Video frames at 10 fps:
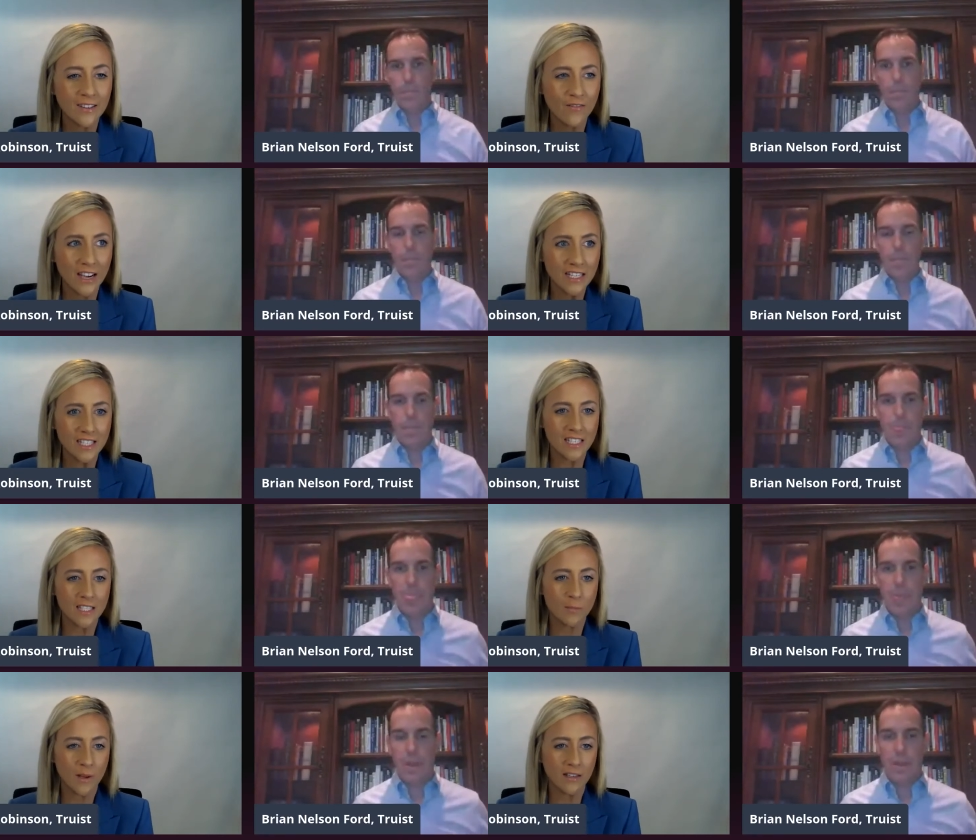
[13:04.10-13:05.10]
Speaker 1: innovation
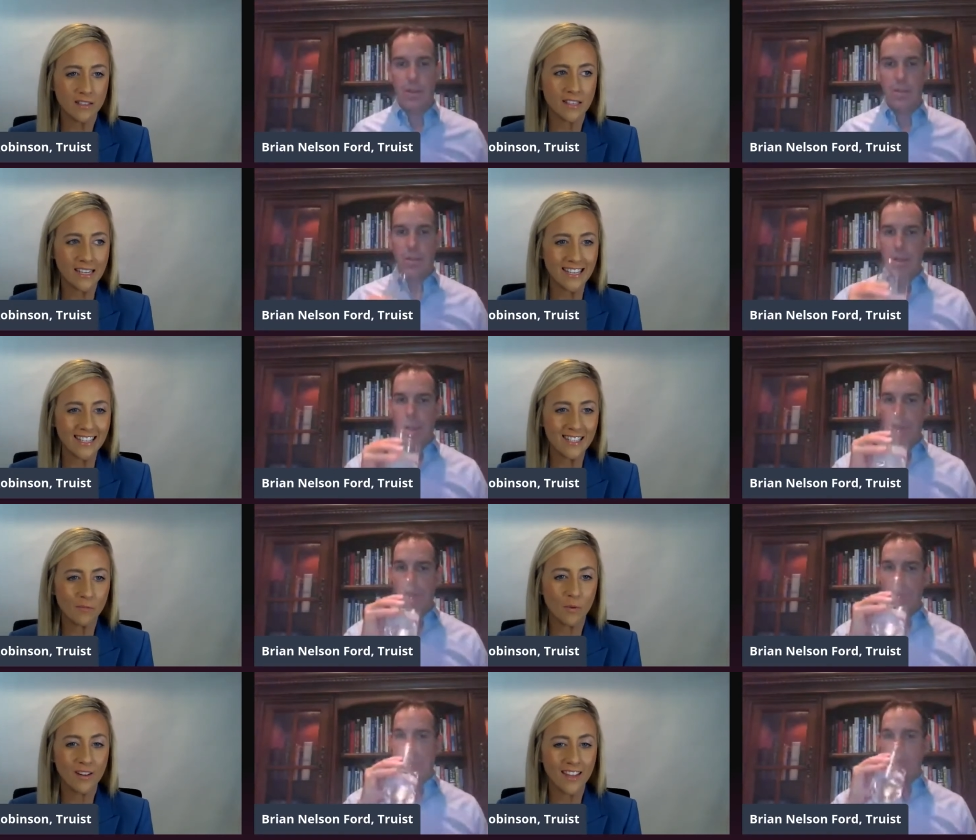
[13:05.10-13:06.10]
space is
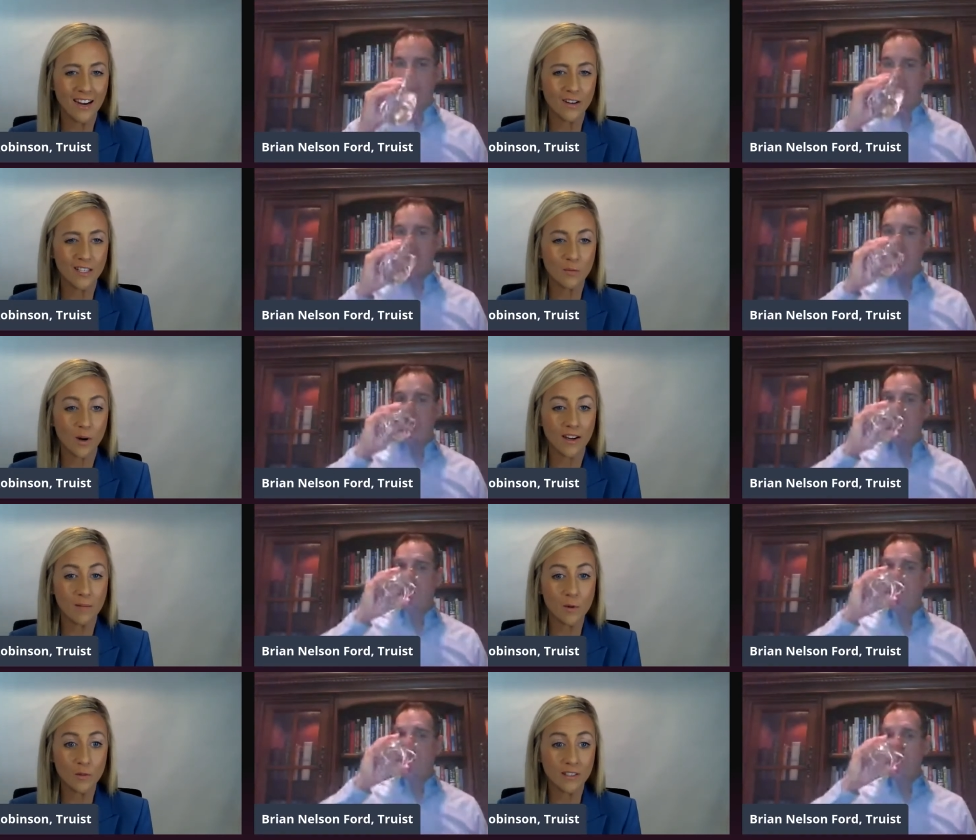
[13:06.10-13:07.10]
one of the areas where I
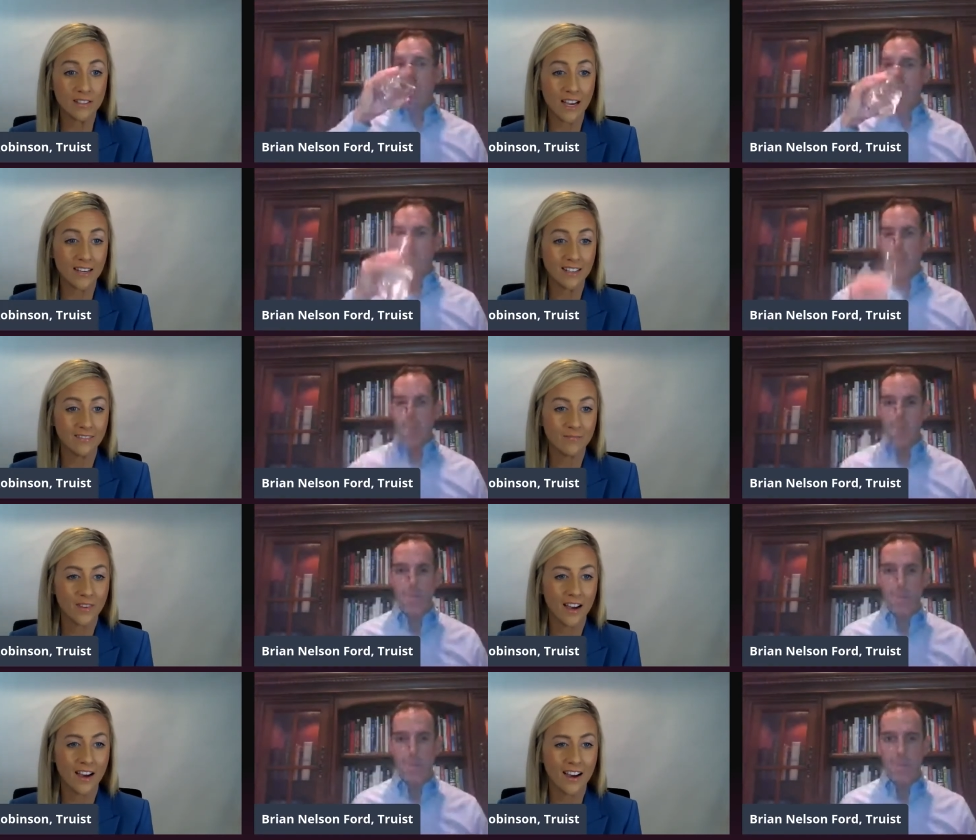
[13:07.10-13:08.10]
get most excited.
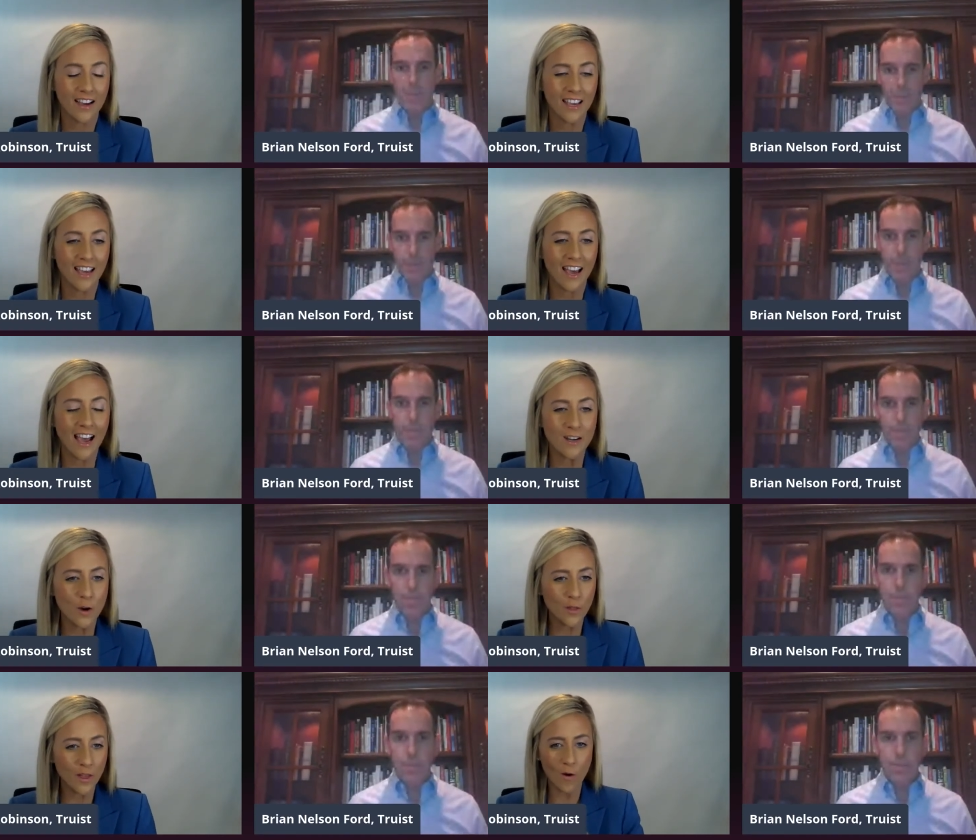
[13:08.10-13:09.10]
I
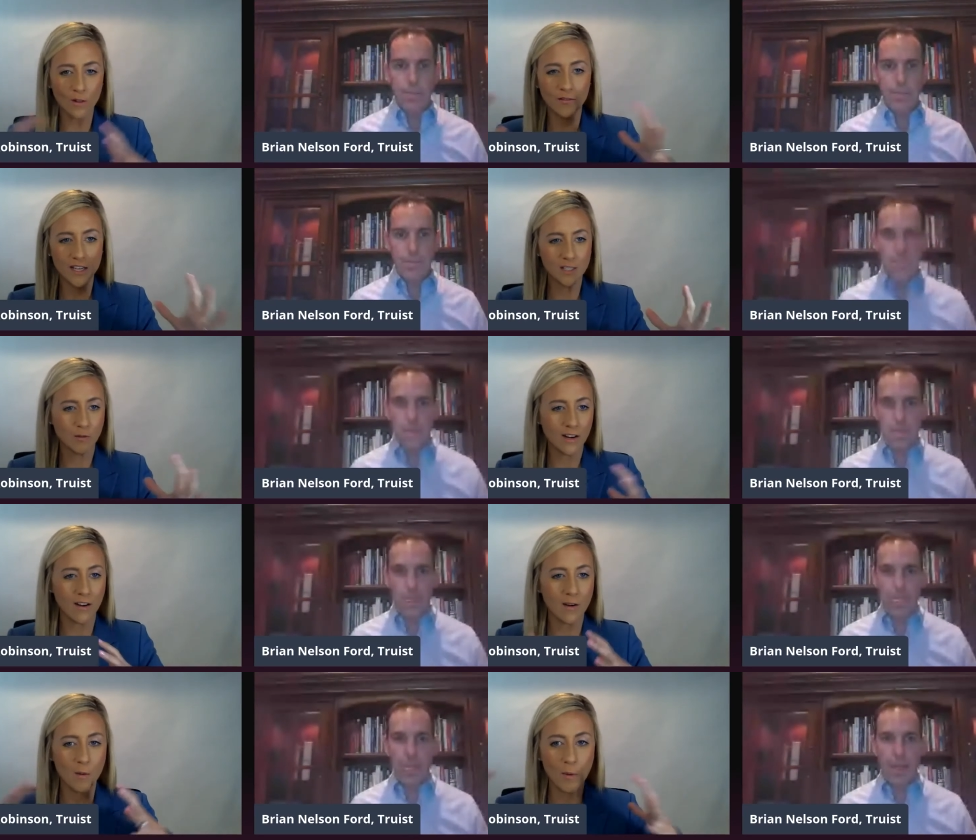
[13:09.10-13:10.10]
know that all of us, right,
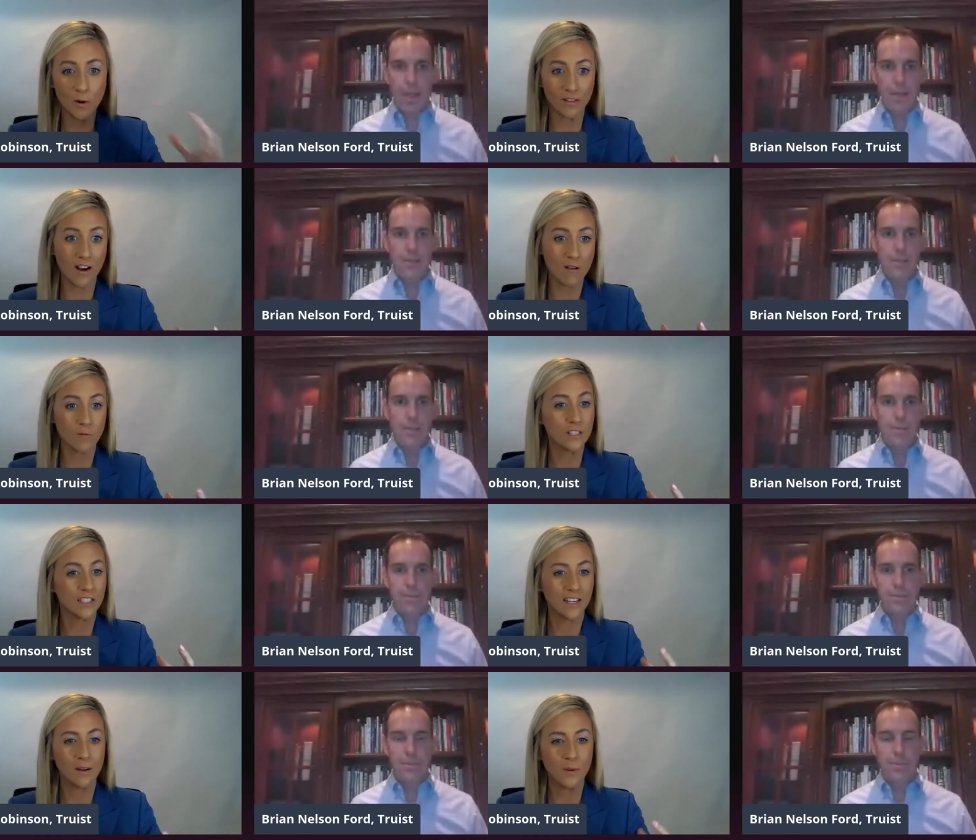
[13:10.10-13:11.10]
part of the conference
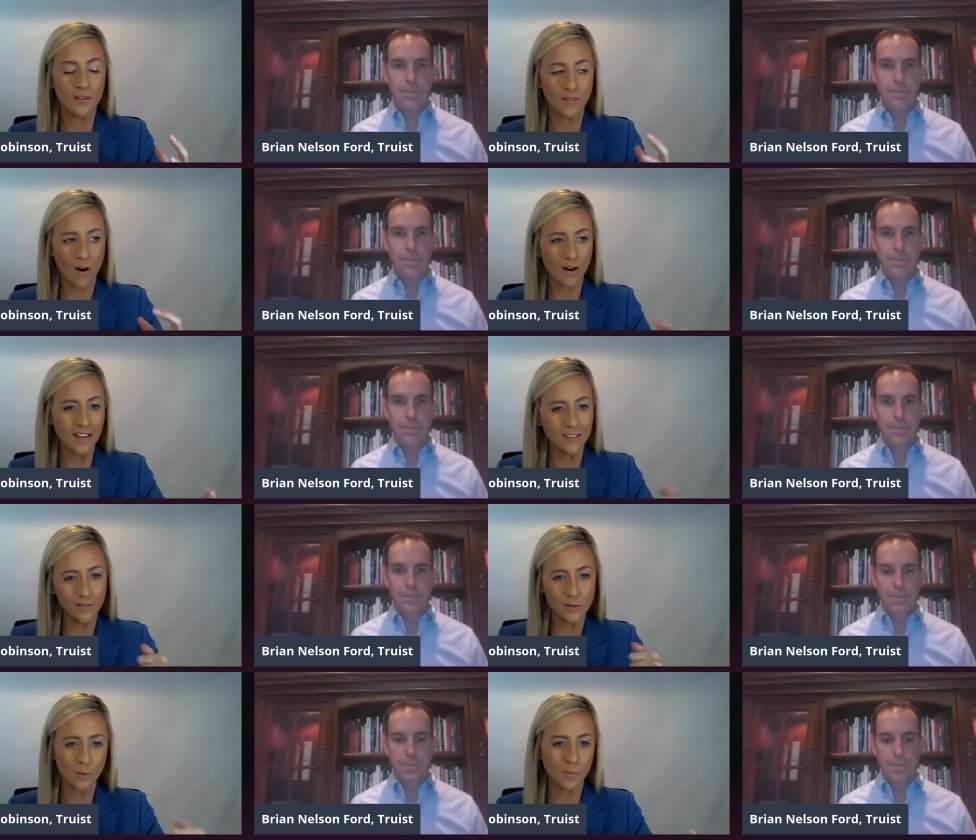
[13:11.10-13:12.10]
today, we have our
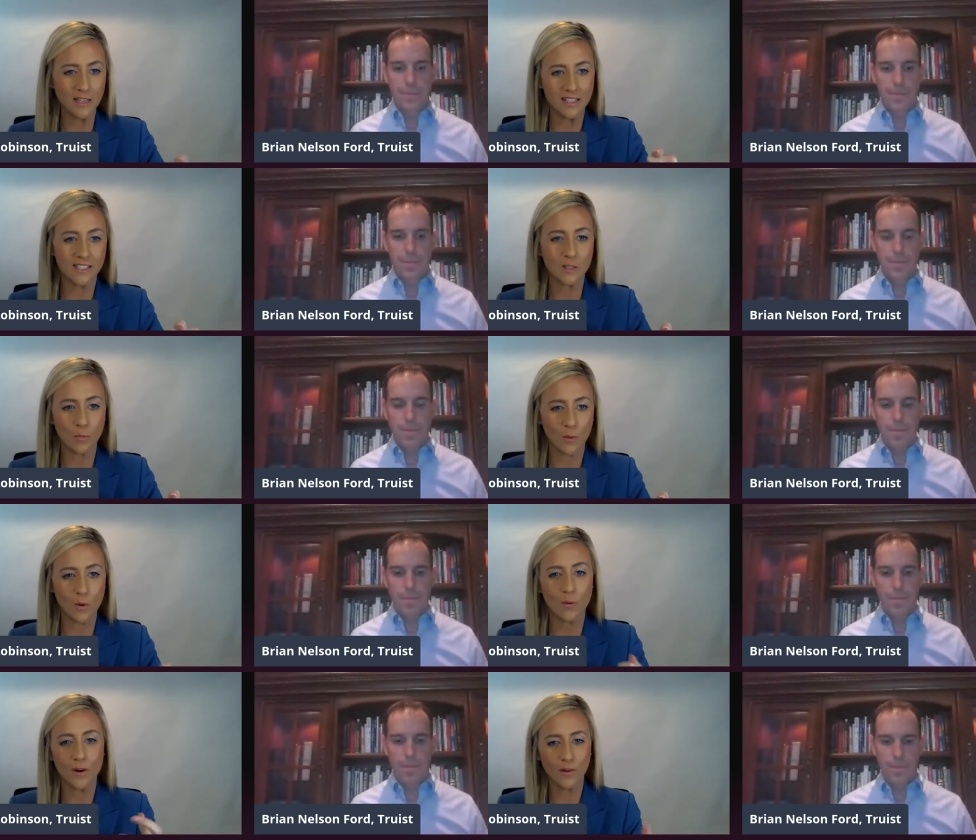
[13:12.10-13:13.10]
individual pieces where we're
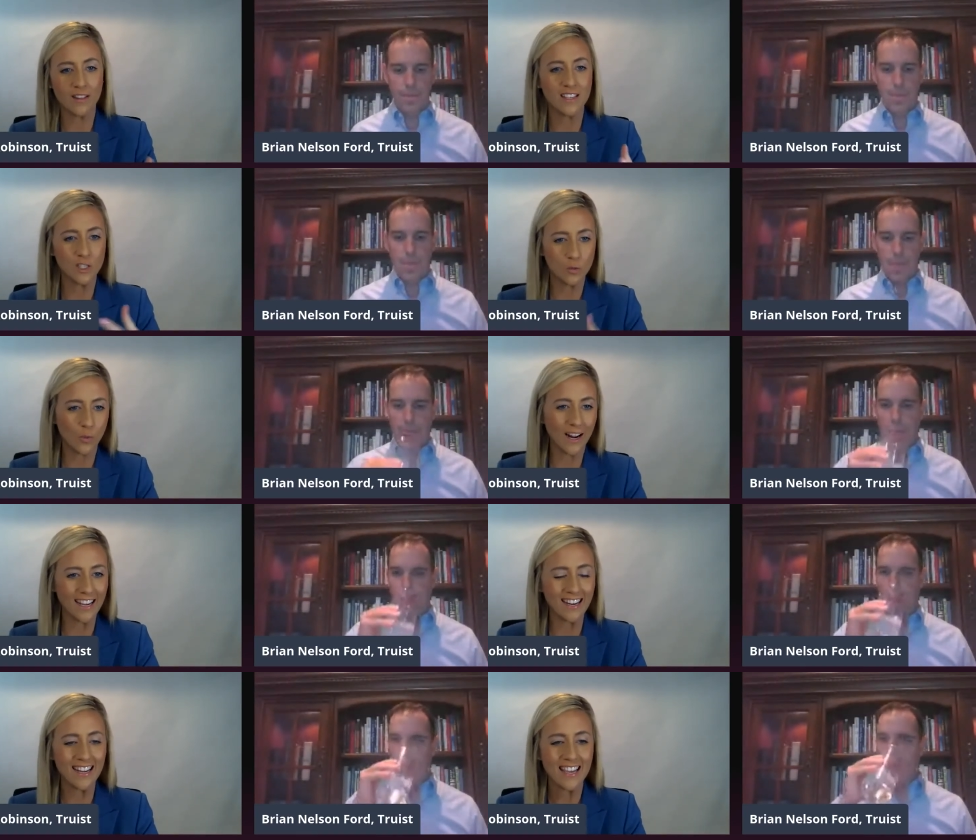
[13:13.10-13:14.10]
going, great, this is what I
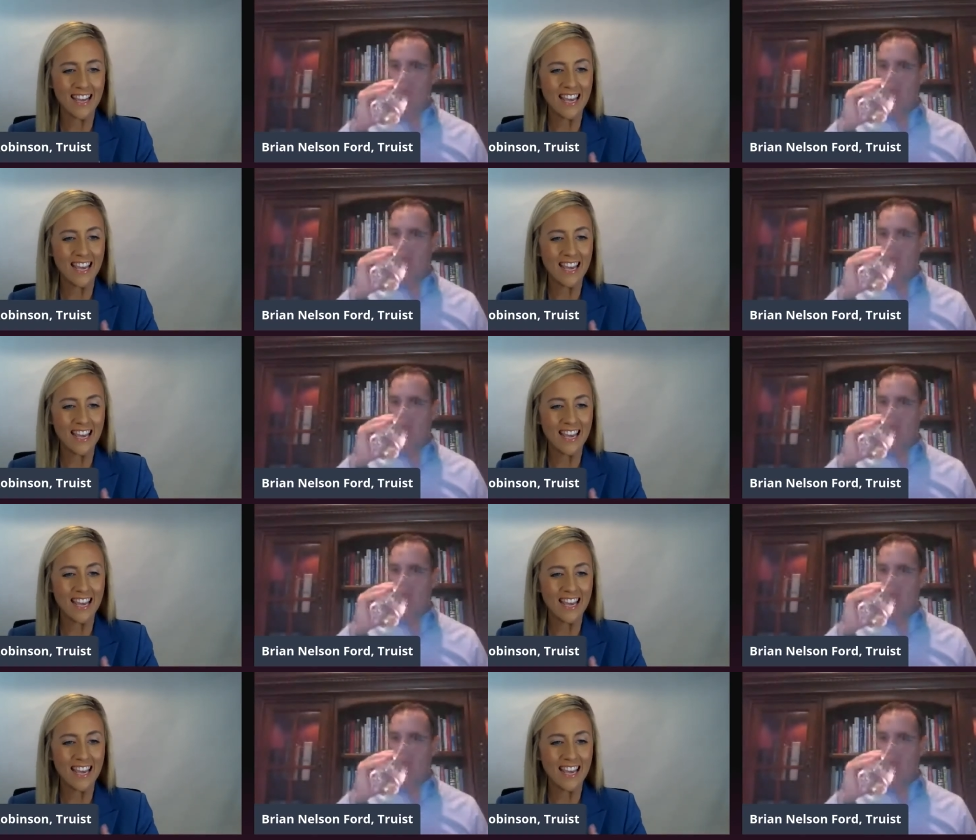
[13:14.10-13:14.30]
can